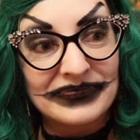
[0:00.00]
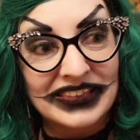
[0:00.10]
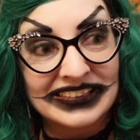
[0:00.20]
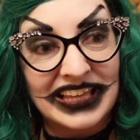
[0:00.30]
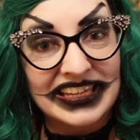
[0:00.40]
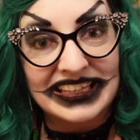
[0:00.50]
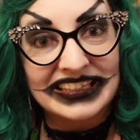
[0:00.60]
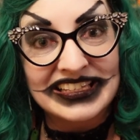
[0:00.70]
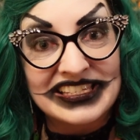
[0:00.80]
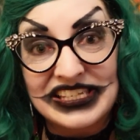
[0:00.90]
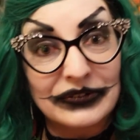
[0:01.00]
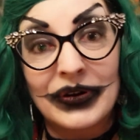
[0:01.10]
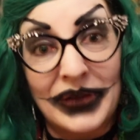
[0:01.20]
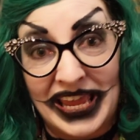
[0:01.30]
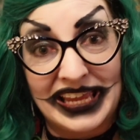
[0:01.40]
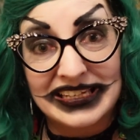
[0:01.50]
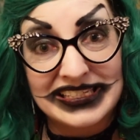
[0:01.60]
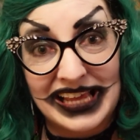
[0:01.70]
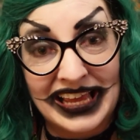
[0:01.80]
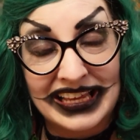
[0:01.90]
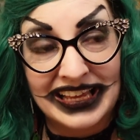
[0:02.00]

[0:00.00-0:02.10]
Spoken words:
like zero hate. I